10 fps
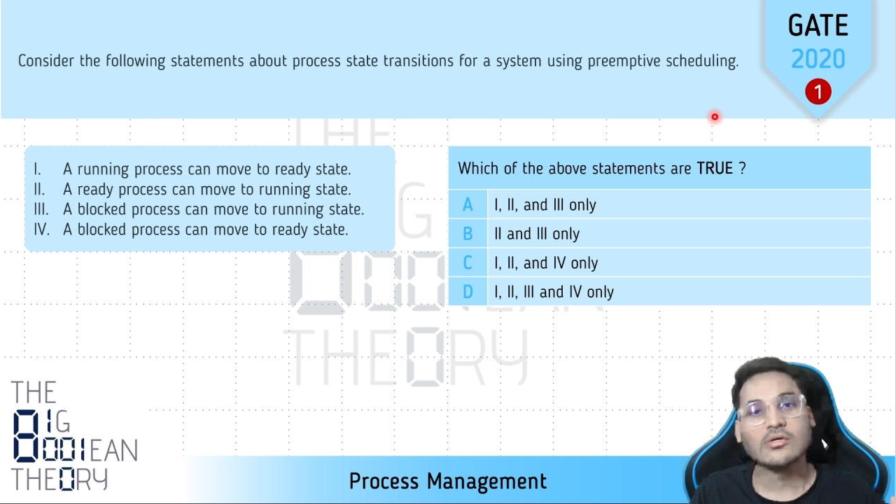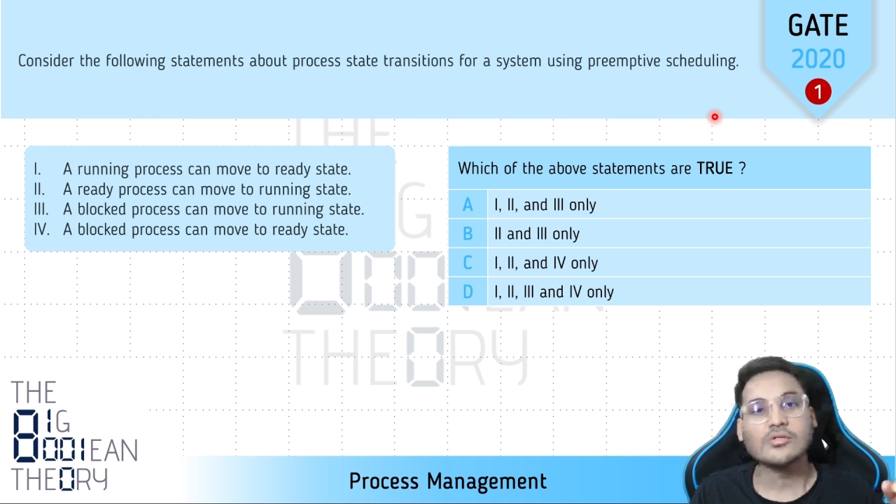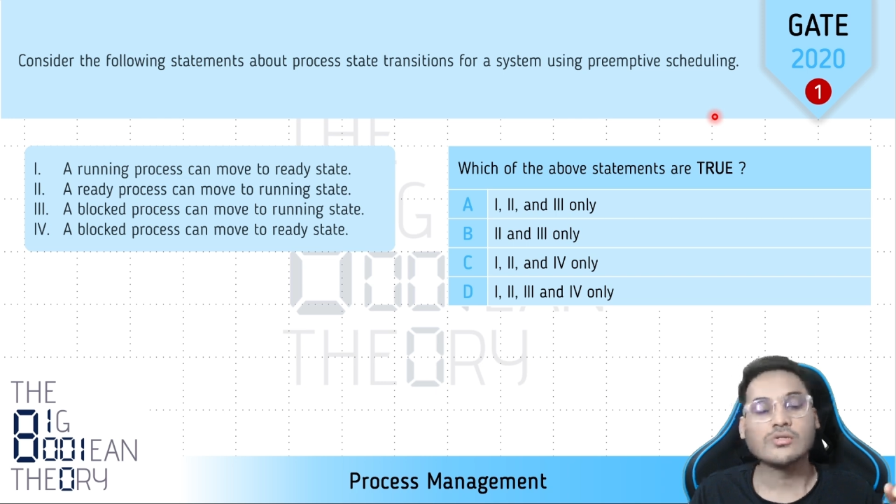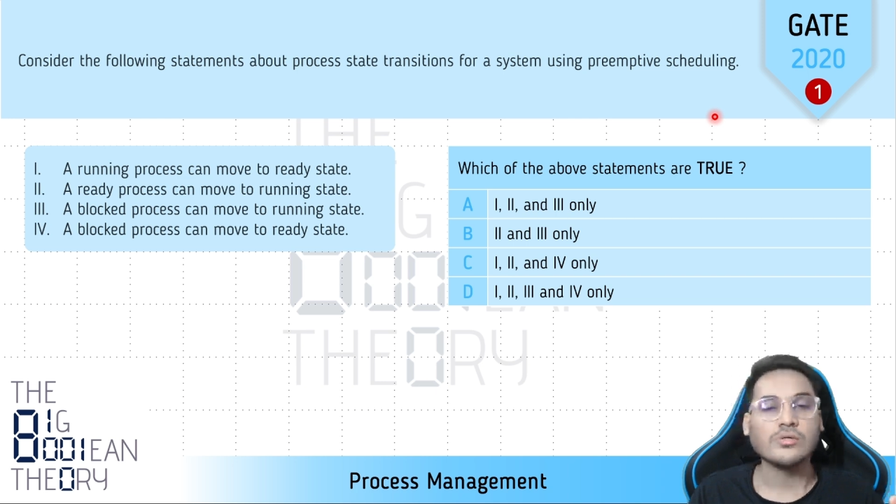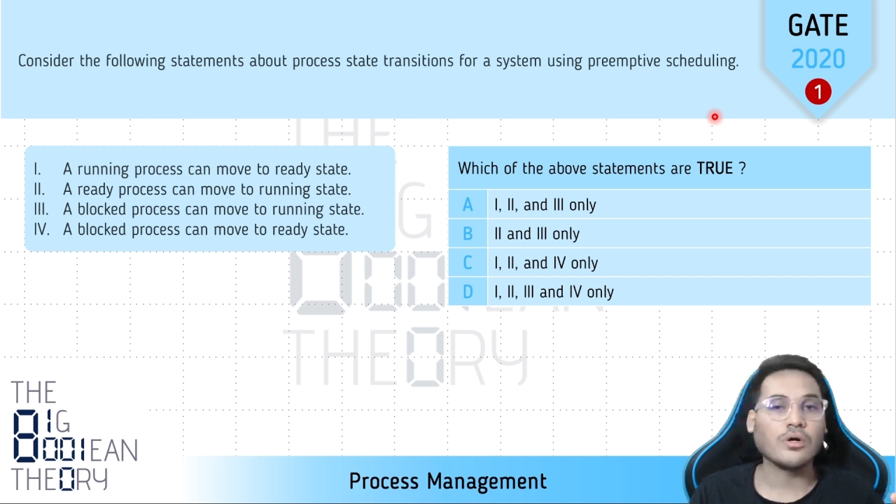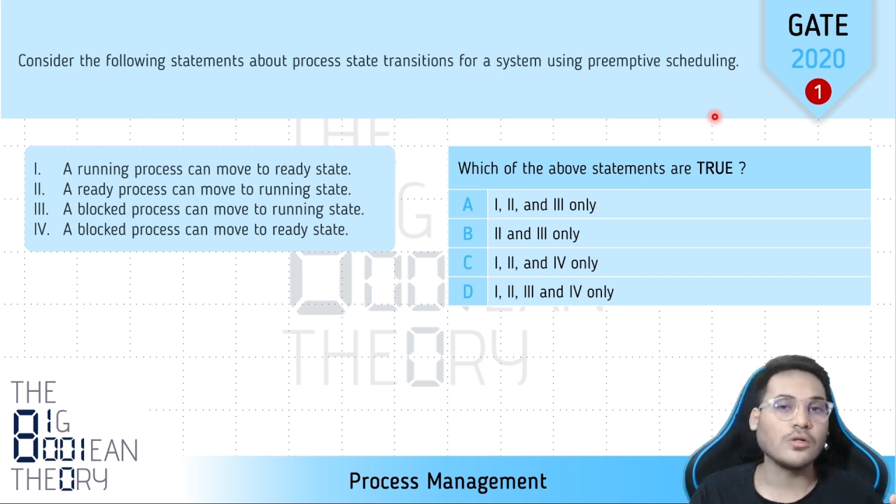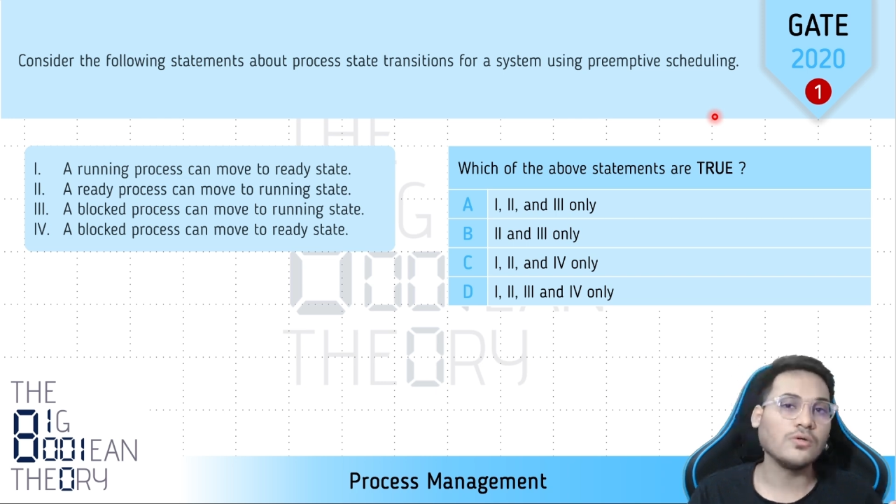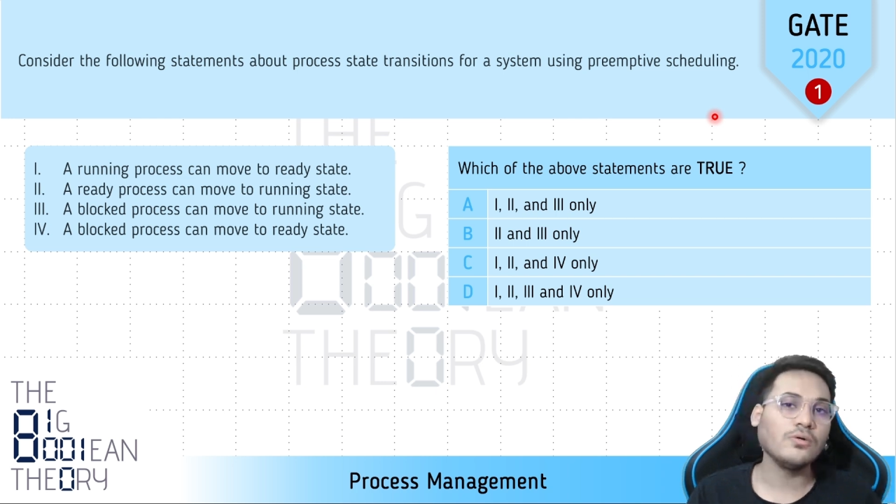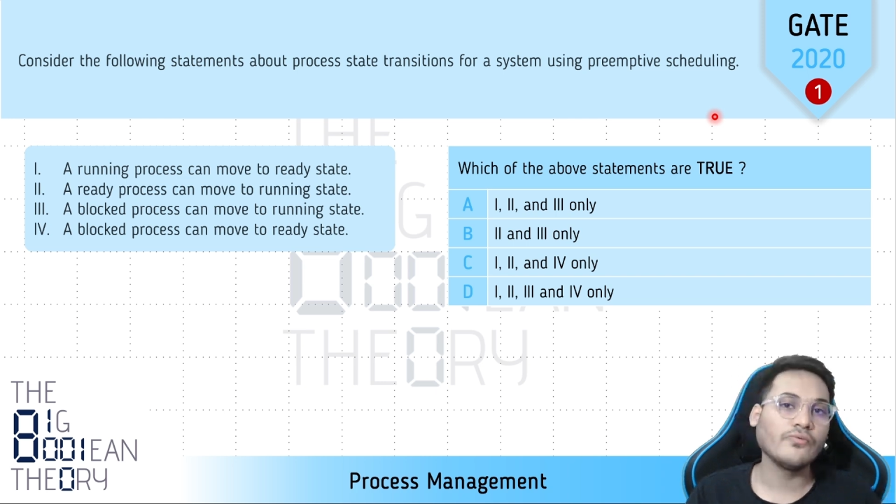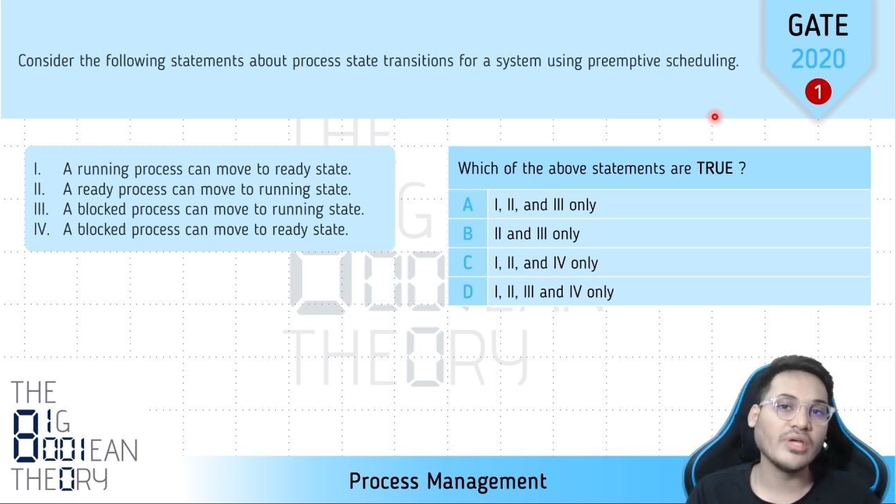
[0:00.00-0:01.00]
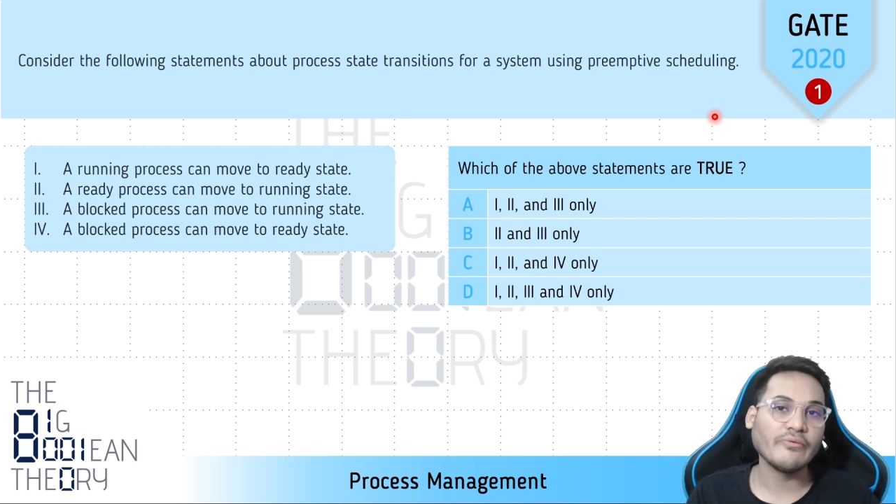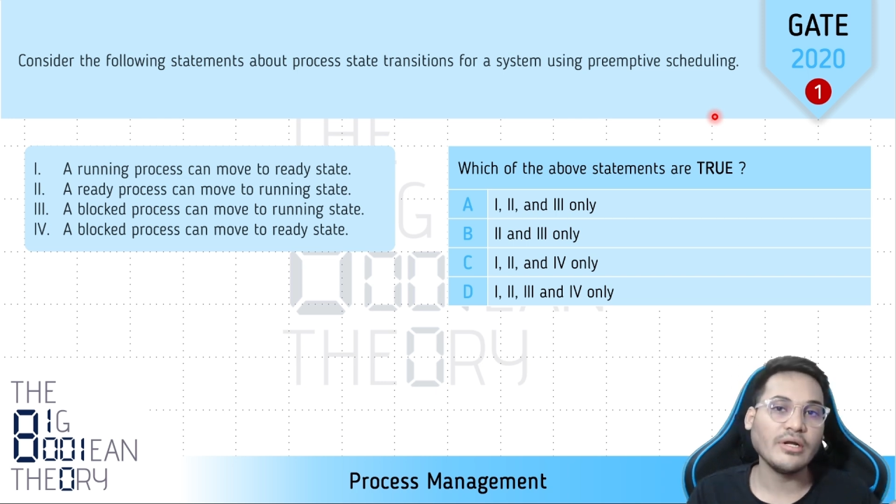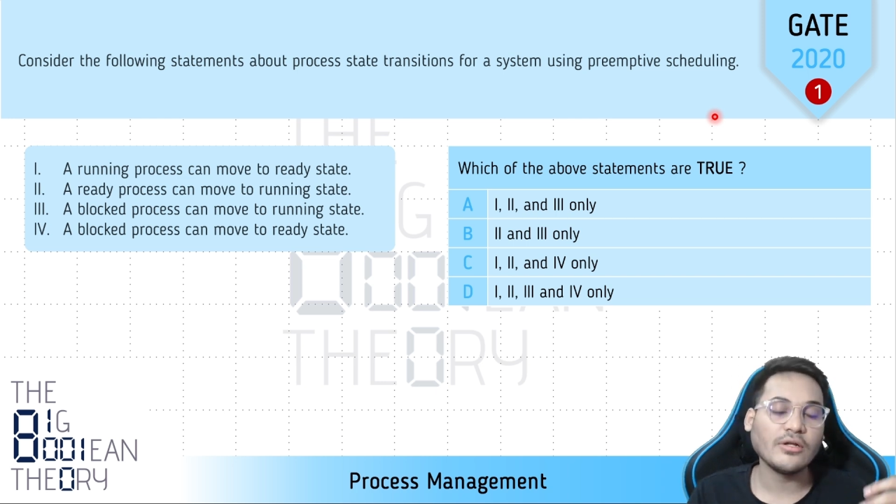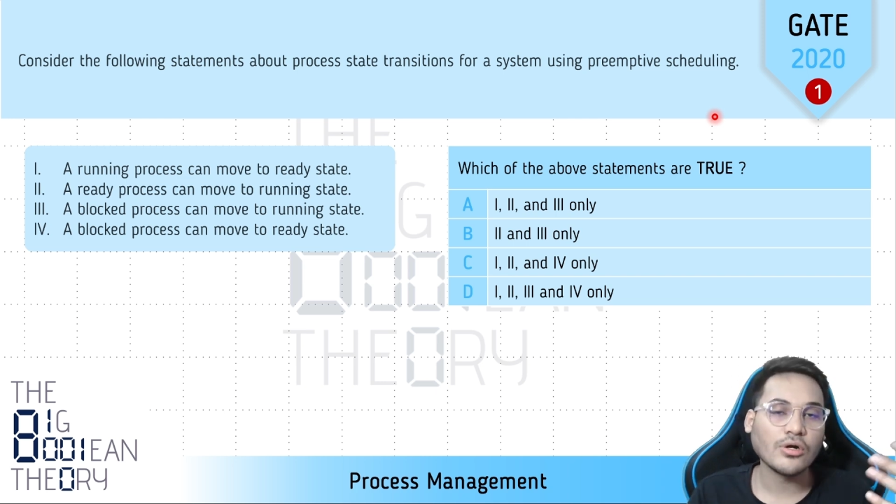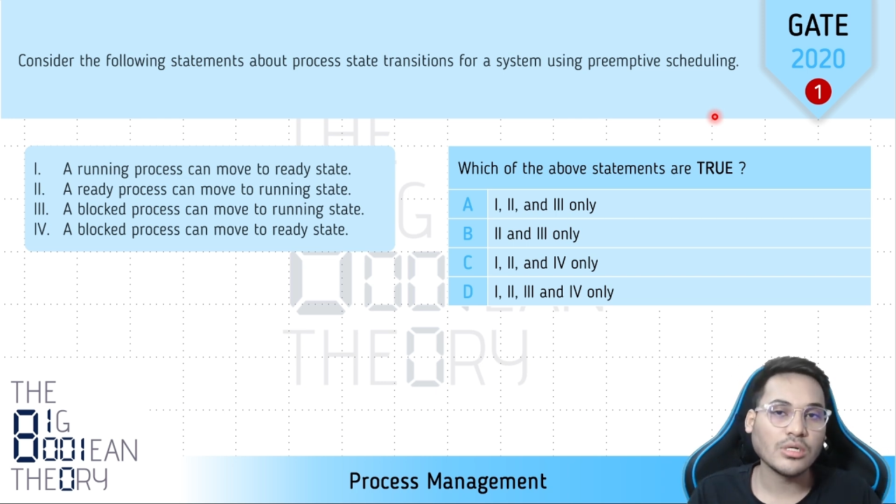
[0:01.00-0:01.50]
So although we haven't talked